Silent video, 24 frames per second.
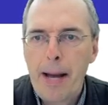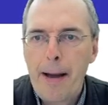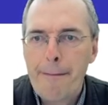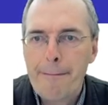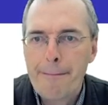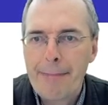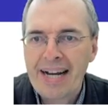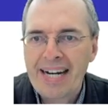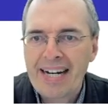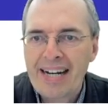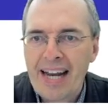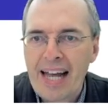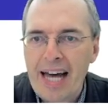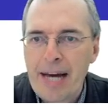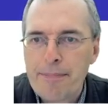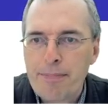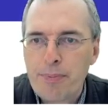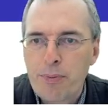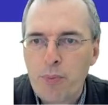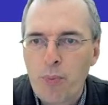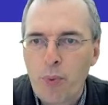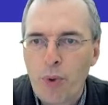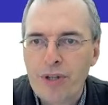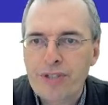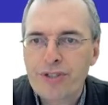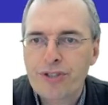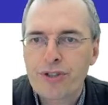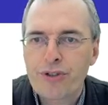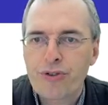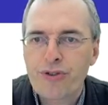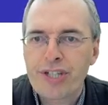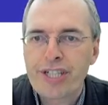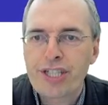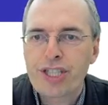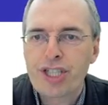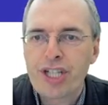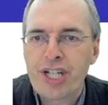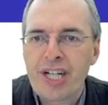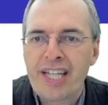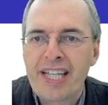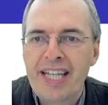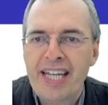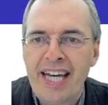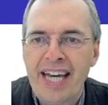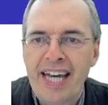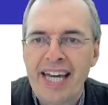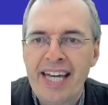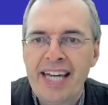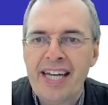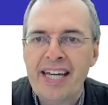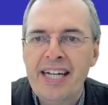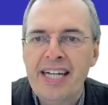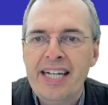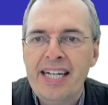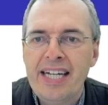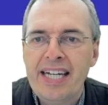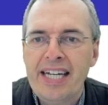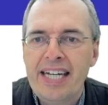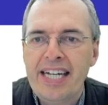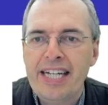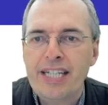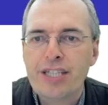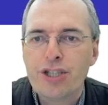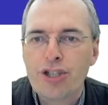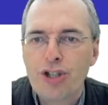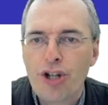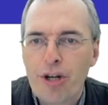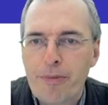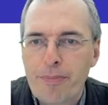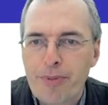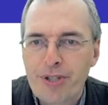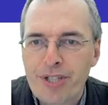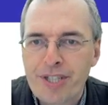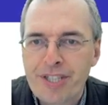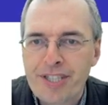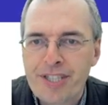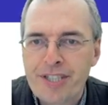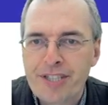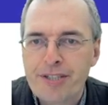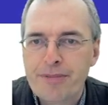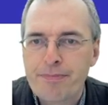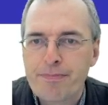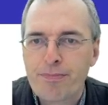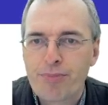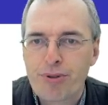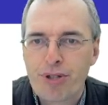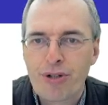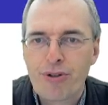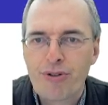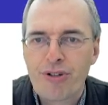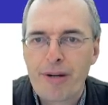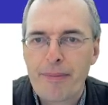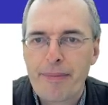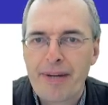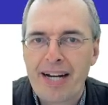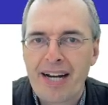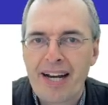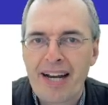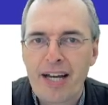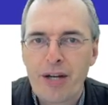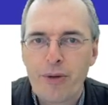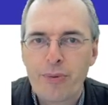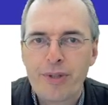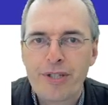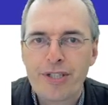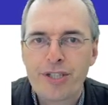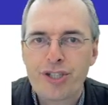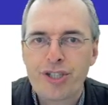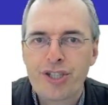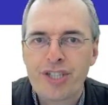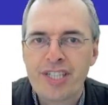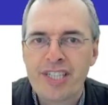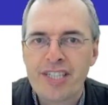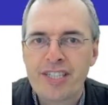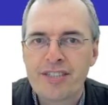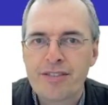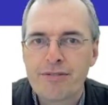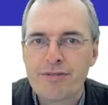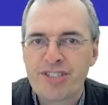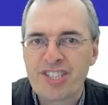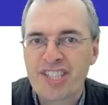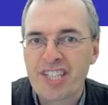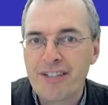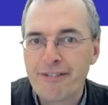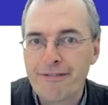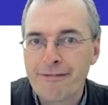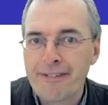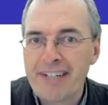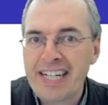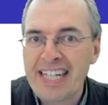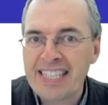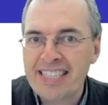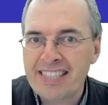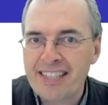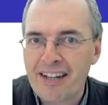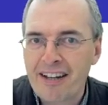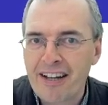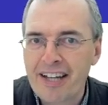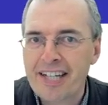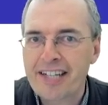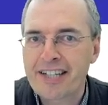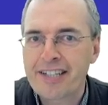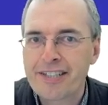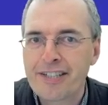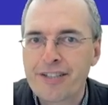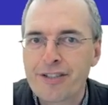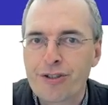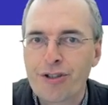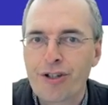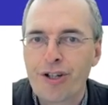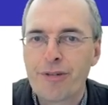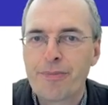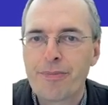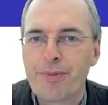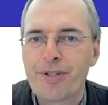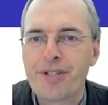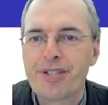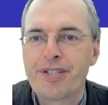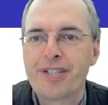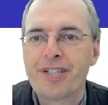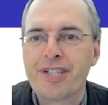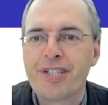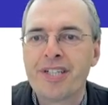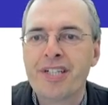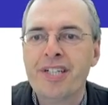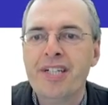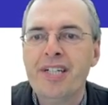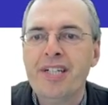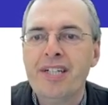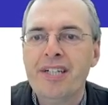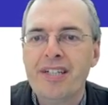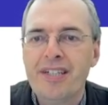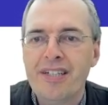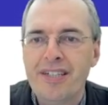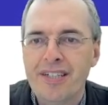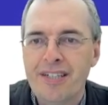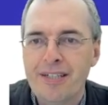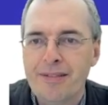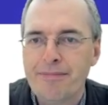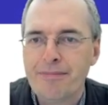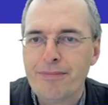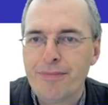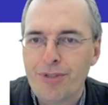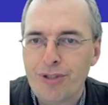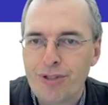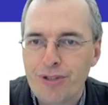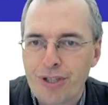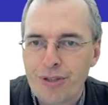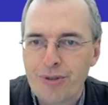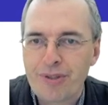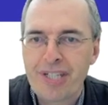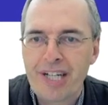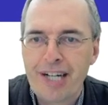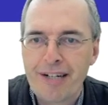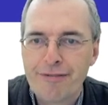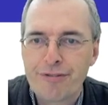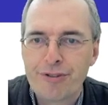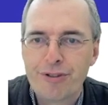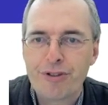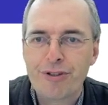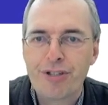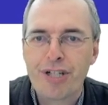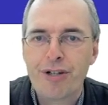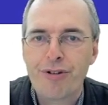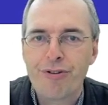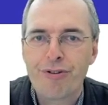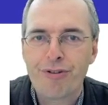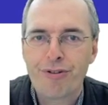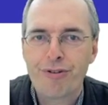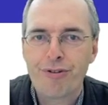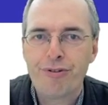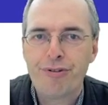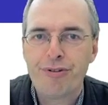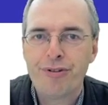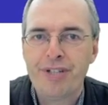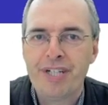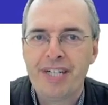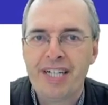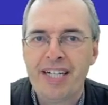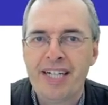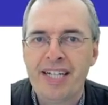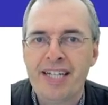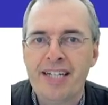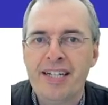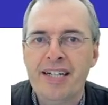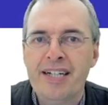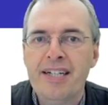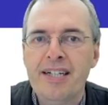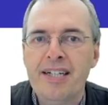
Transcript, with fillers: MATLAB was originally a interpreted programming language. It still feels like an interpreter. Um, you don't have to go through a,